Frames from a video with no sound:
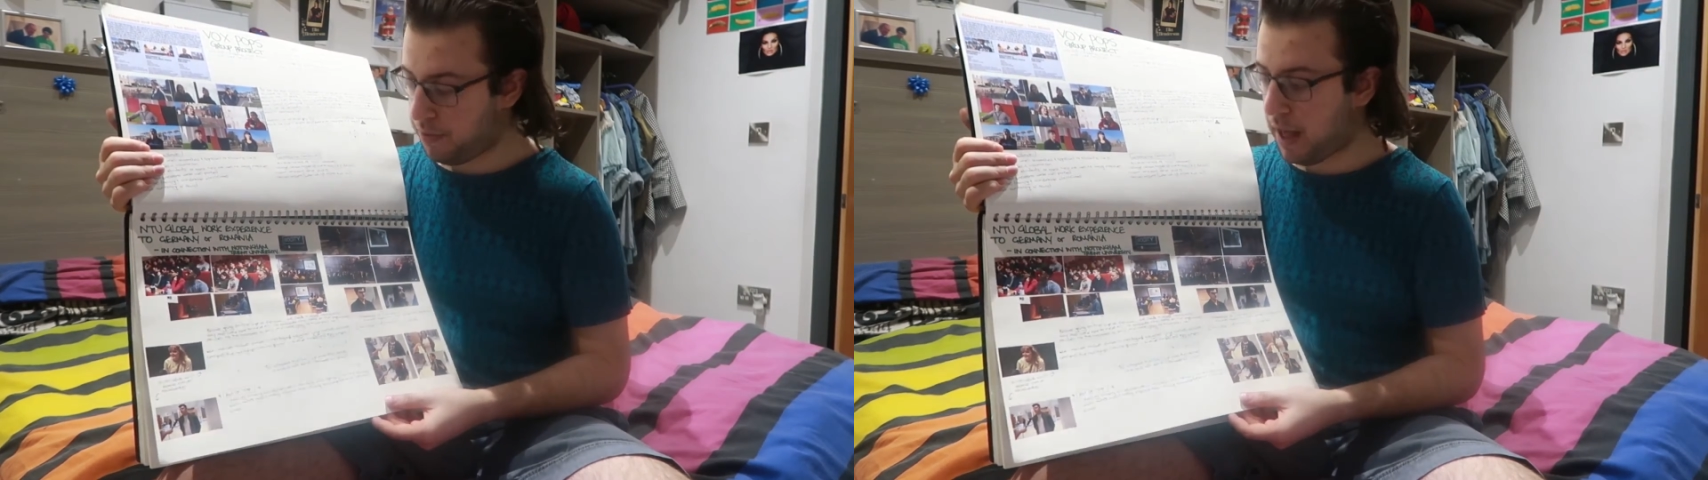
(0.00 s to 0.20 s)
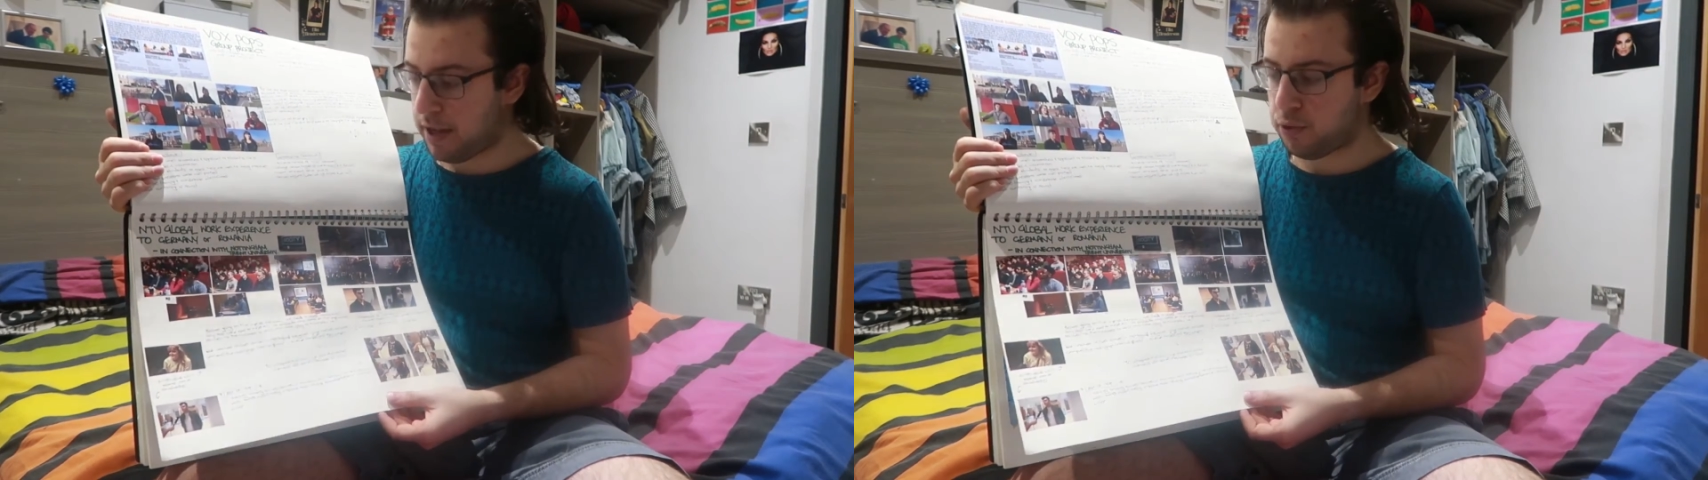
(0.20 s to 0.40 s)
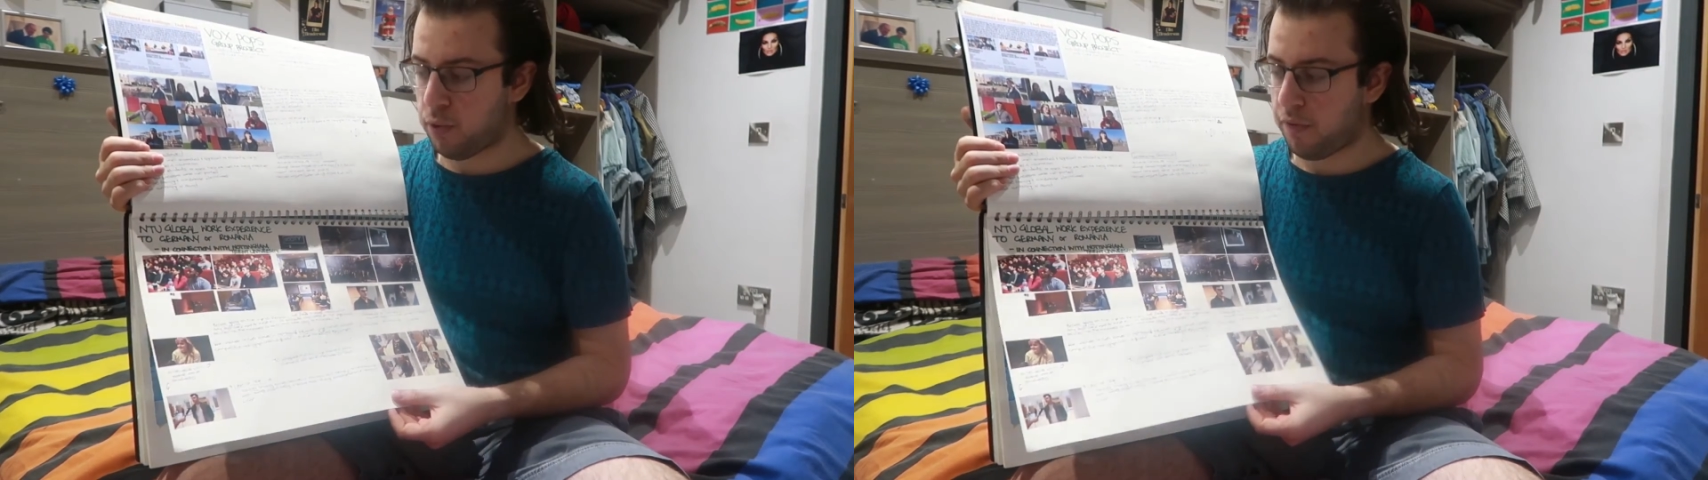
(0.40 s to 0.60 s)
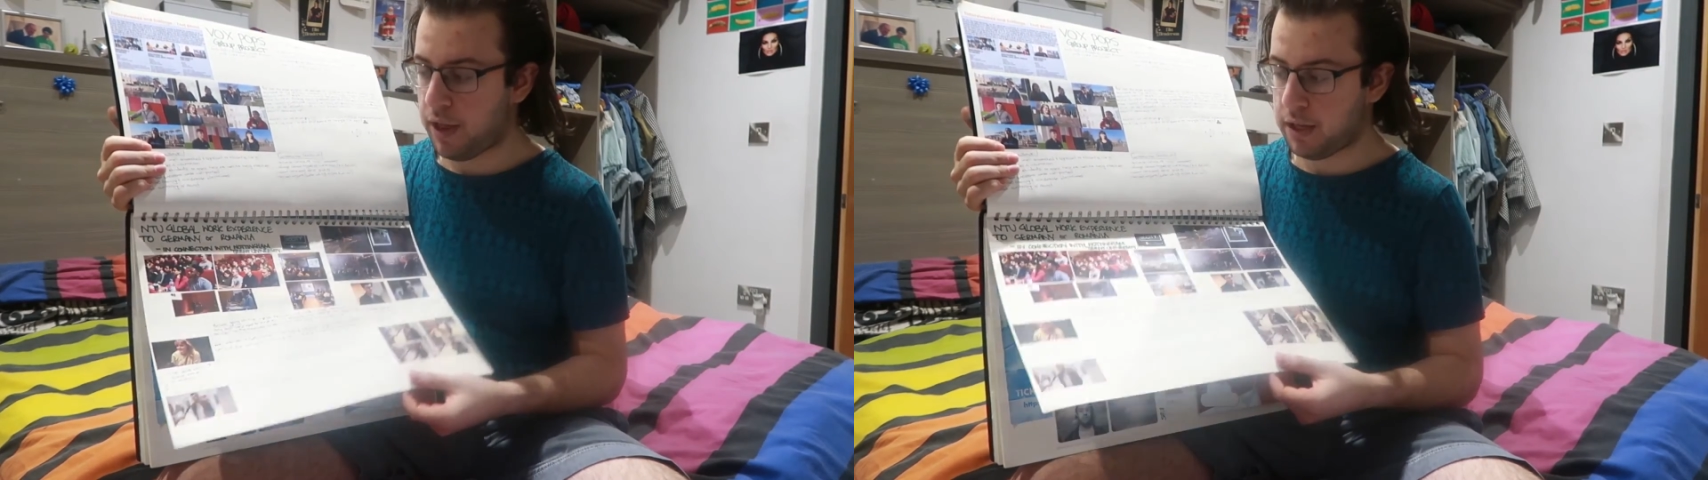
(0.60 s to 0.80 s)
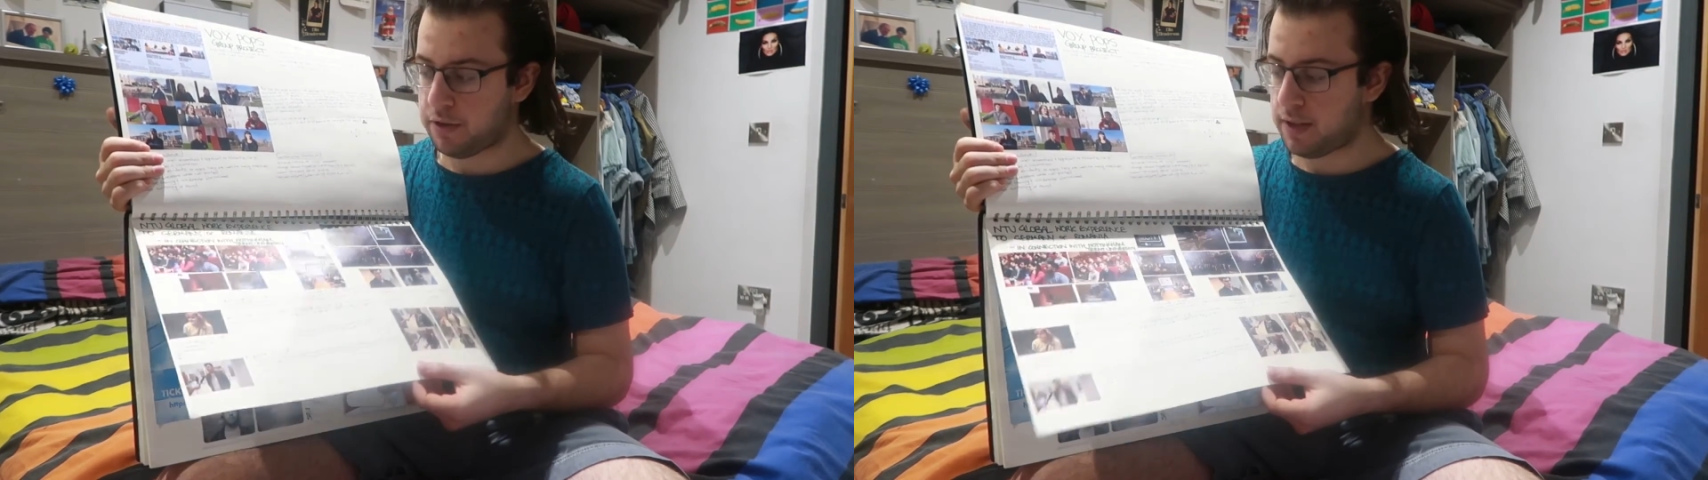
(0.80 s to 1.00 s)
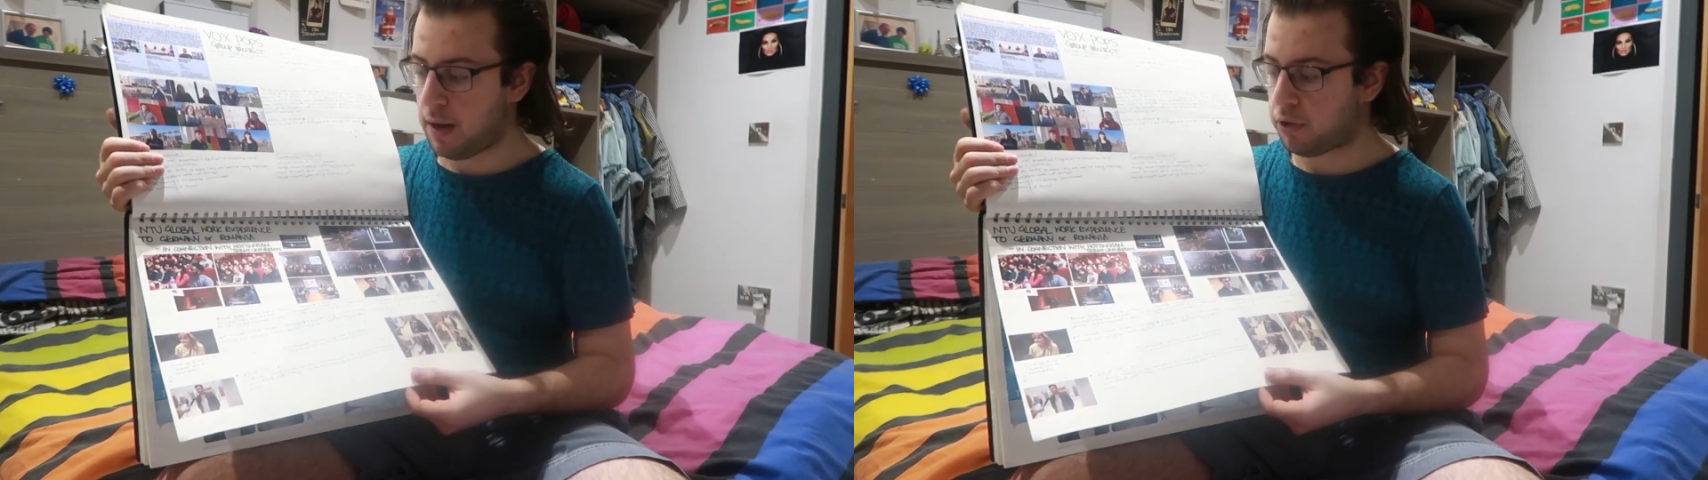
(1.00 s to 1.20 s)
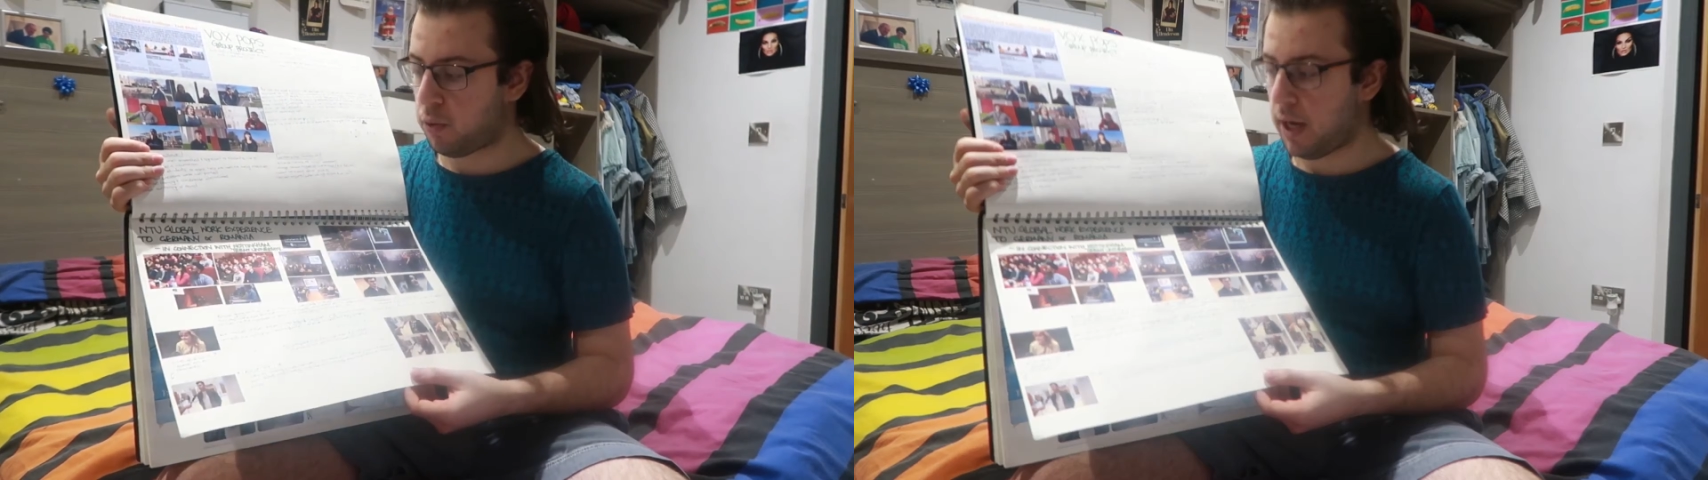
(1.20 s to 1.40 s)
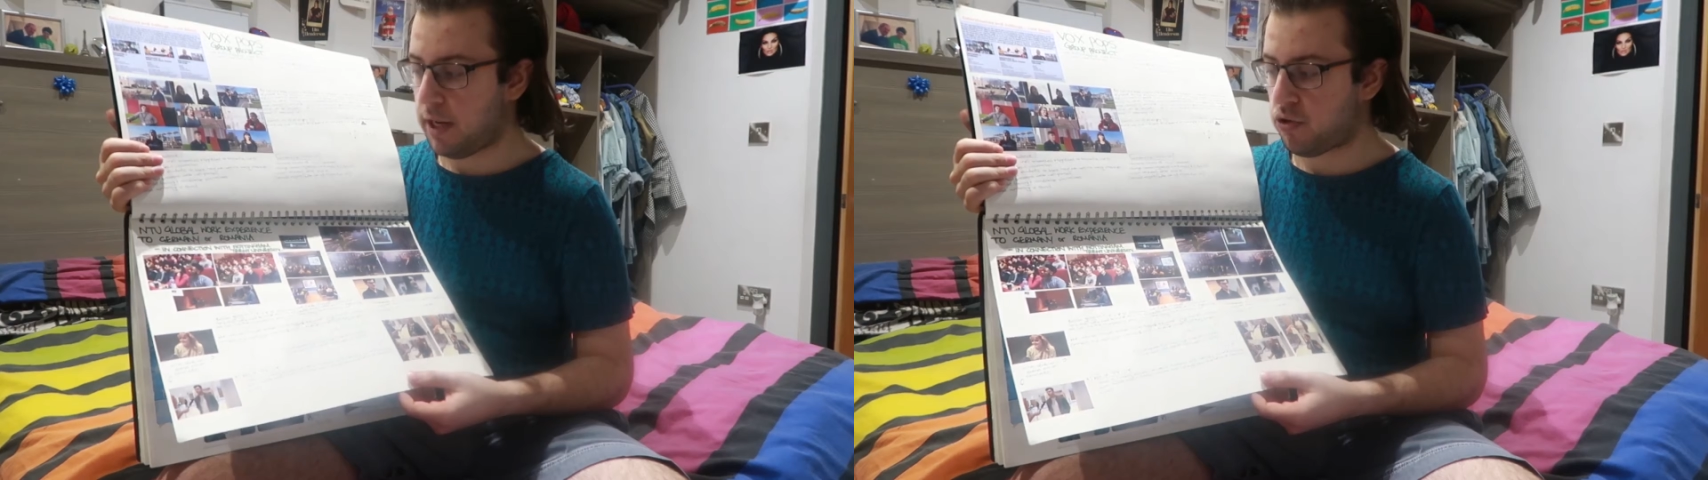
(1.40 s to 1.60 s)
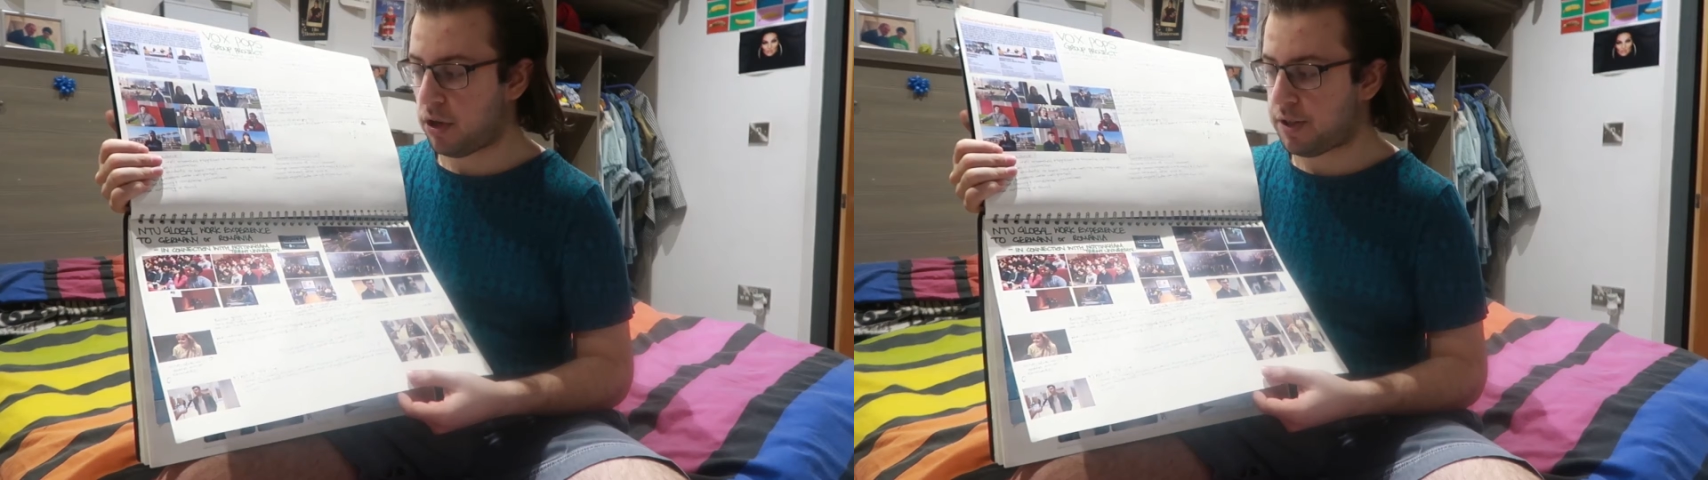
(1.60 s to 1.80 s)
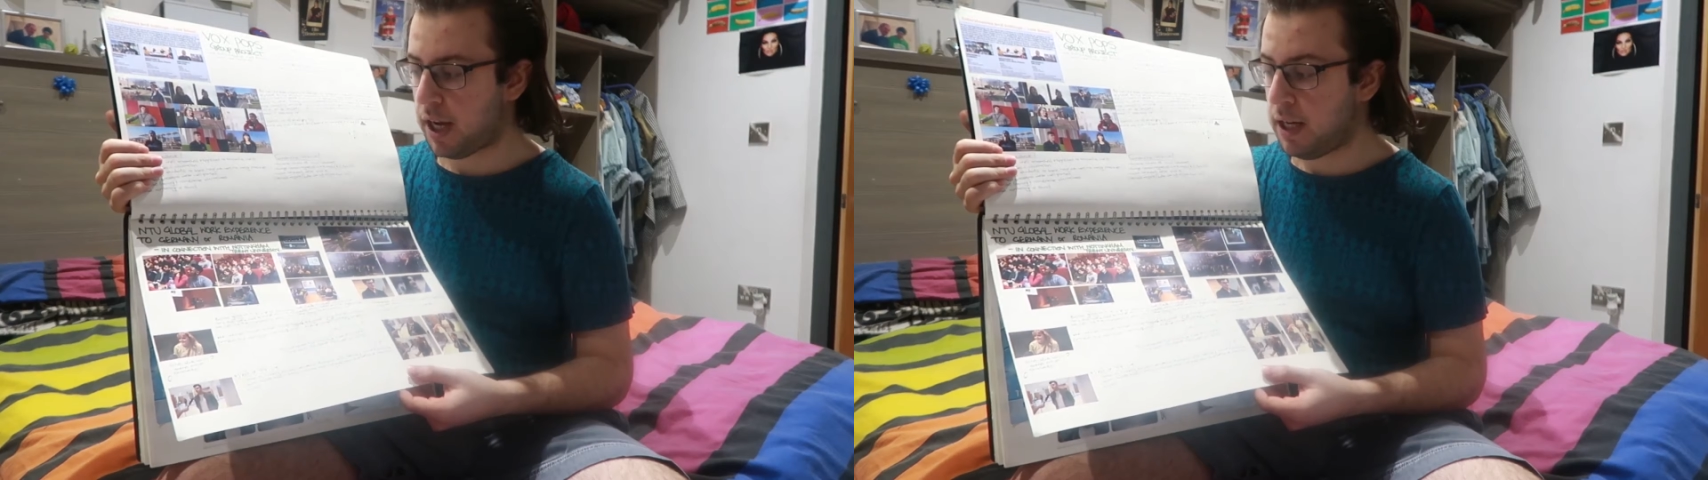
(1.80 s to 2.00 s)
that sort of thing. So that was quite
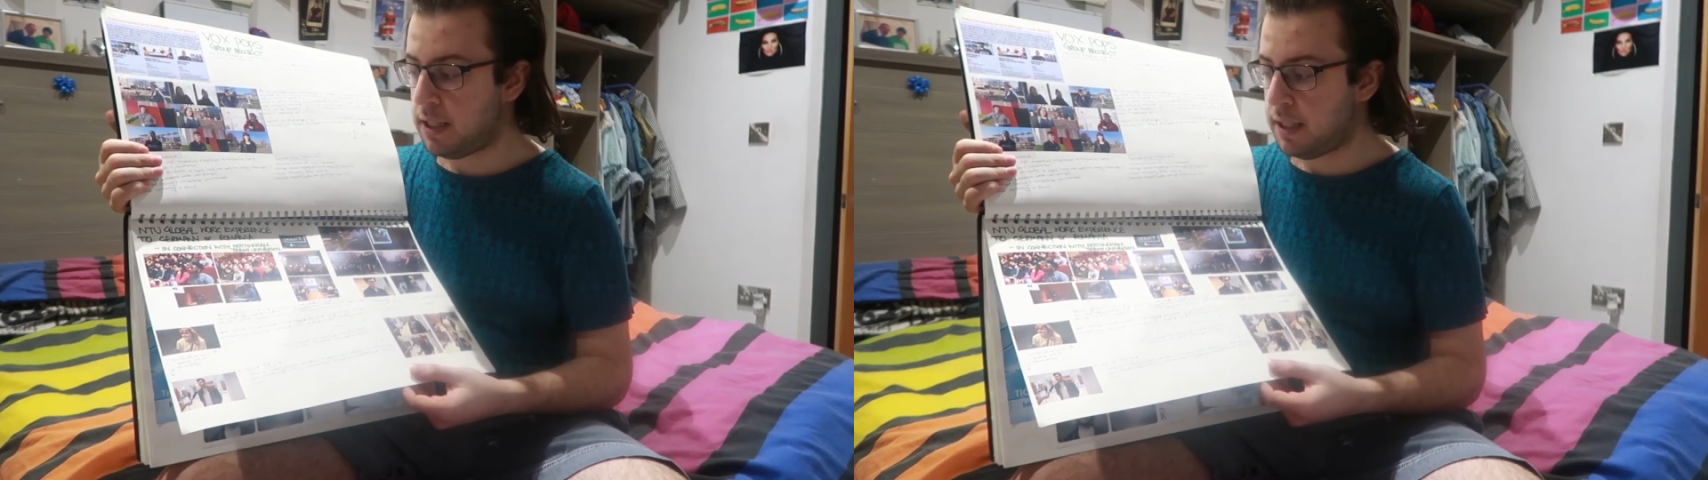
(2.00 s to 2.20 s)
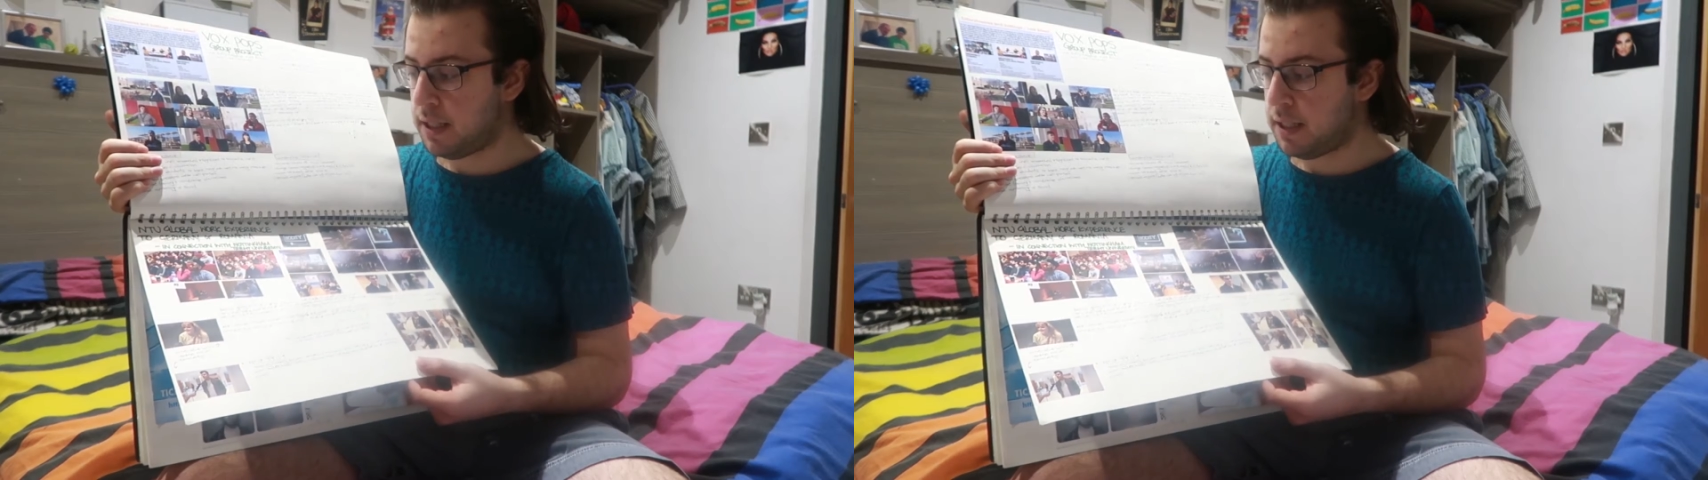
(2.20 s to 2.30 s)
interesting,